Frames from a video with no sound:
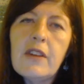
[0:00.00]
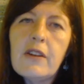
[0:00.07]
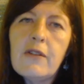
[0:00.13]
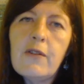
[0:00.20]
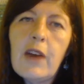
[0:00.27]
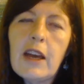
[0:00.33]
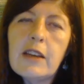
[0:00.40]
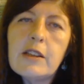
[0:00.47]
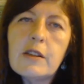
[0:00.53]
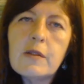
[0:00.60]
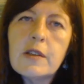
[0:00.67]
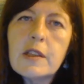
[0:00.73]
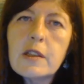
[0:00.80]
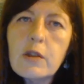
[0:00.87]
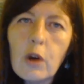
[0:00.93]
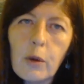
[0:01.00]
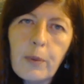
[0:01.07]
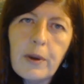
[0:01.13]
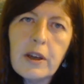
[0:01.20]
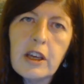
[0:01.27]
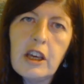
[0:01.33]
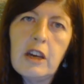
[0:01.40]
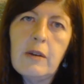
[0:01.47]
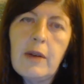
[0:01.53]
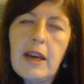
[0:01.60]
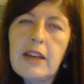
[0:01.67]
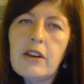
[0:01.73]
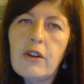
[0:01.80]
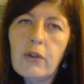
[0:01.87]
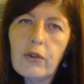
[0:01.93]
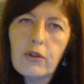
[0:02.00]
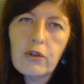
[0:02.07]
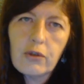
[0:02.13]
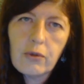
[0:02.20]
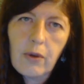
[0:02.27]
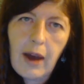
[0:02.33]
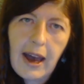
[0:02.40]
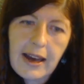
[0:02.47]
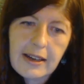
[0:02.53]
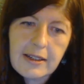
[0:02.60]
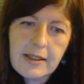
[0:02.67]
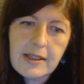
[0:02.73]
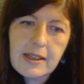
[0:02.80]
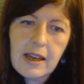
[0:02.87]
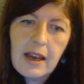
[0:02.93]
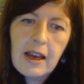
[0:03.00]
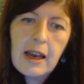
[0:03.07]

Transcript: the effect of stopping you in your tracks.